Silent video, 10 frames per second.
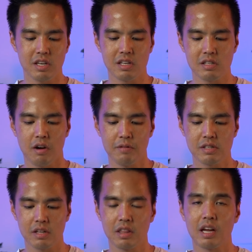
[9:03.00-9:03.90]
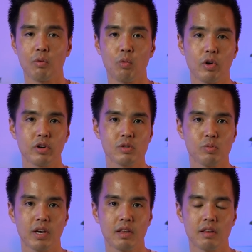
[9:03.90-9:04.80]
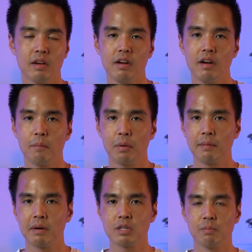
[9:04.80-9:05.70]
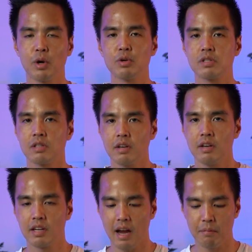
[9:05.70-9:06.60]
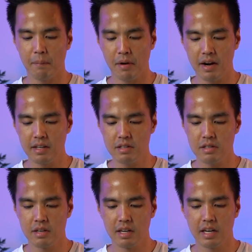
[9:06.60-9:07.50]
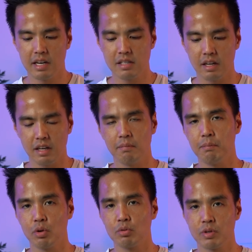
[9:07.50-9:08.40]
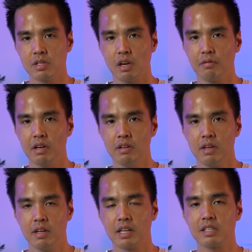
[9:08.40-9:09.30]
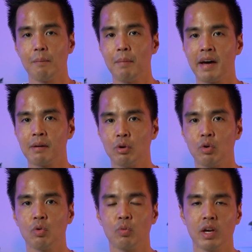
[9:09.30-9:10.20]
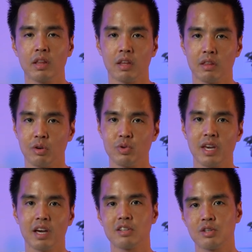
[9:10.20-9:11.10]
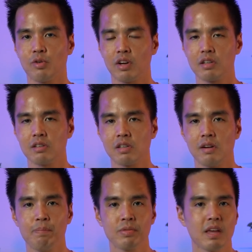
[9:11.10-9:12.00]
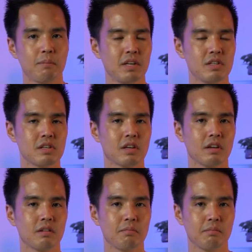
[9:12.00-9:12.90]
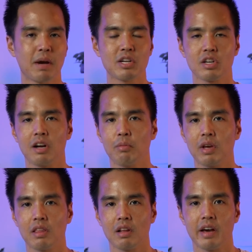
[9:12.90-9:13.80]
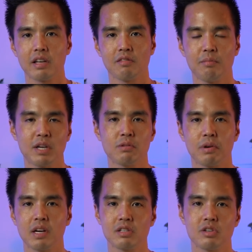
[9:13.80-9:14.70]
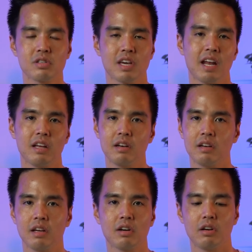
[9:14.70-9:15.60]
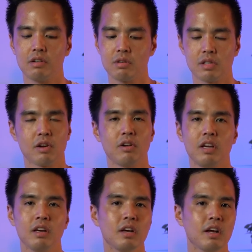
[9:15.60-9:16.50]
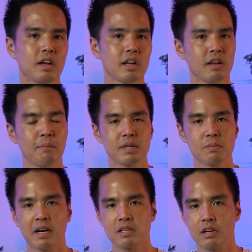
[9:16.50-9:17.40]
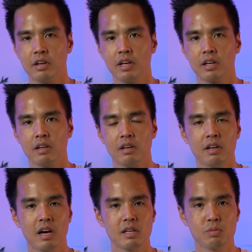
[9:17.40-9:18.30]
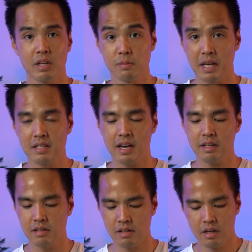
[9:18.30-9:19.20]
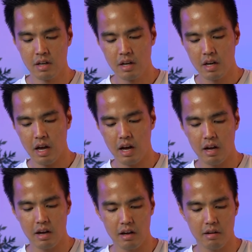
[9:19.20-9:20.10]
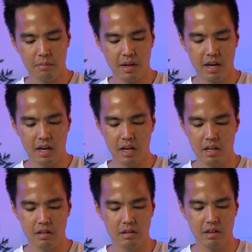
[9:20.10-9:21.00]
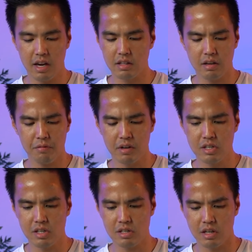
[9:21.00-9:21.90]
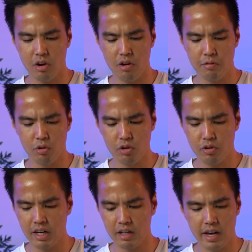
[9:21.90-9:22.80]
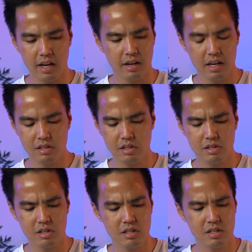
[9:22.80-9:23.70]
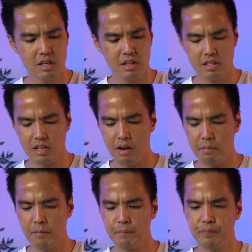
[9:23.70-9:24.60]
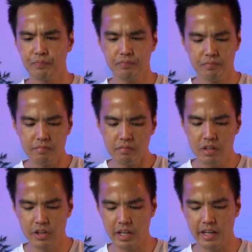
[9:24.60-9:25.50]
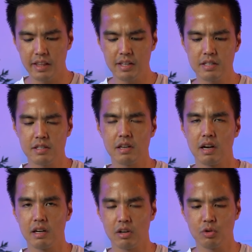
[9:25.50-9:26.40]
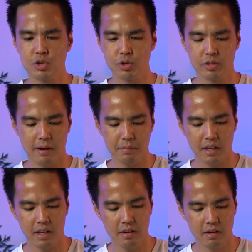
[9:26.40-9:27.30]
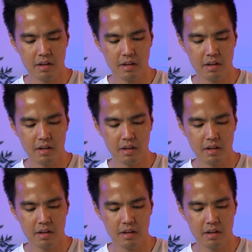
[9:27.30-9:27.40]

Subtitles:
is obviously that it works with pretty much most camera brands. It has an inbuilt receiver that's compatible with those X triggers. That means you can match it up with the likes of major brands such as Canon, Nikon, Sony, Olympus, Panasonic, as well as Pentax. And yeah, definitely just an overall great light. Now, just to set this up, you can get this cold shoe adapter here.